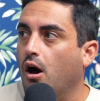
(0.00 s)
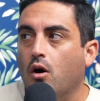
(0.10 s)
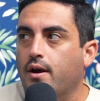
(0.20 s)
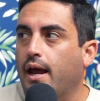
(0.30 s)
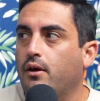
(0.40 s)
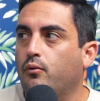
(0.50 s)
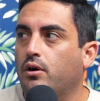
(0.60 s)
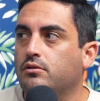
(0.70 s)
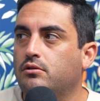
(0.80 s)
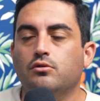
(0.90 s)
Okay,
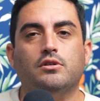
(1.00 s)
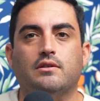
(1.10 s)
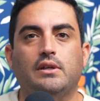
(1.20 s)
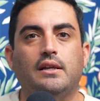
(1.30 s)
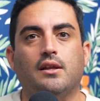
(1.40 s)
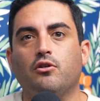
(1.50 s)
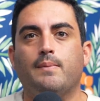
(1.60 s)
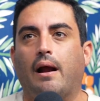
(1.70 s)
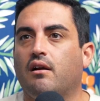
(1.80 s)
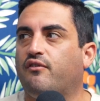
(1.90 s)
well, you just need those
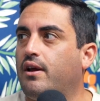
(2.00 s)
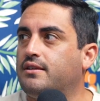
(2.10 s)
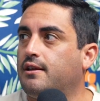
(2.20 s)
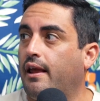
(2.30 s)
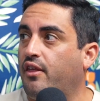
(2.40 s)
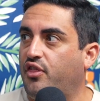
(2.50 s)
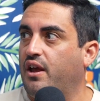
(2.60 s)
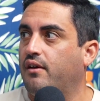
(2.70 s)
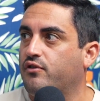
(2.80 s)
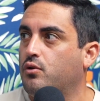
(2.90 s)
married friends to like
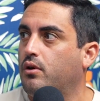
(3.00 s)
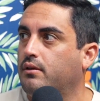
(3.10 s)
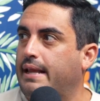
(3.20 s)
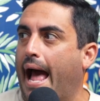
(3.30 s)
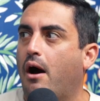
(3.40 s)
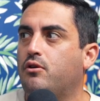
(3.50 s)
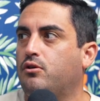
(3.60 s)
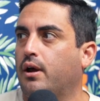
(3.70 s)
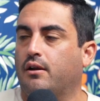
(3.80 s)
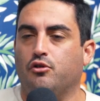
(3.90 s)
think of you. Now
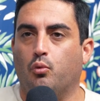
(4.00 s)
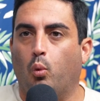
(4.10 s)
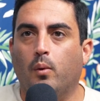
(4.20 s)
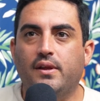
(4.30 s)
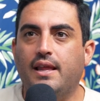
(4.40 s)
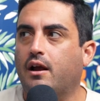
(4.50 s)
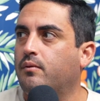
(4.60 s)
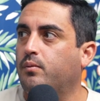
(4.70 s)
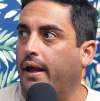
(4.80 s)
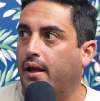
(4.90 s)
you got a new woman that
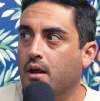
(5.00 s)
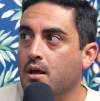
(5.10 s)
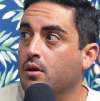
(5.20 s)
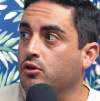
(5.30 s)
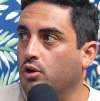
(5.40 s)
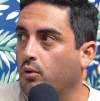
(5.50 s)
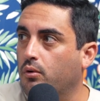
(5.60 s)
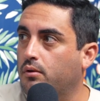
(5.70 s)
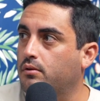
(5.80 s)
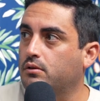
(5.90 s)
could like,
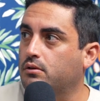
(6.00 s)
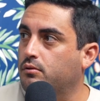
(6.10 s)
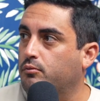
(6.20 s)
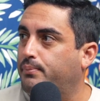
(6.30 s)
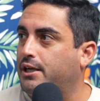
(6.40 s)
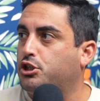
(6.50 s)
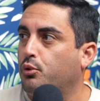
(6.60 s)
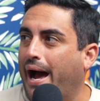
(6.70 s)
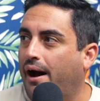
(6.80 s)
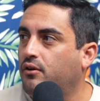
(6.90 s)
pitch
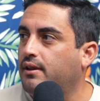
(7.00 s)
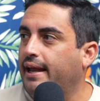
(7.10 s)
you out.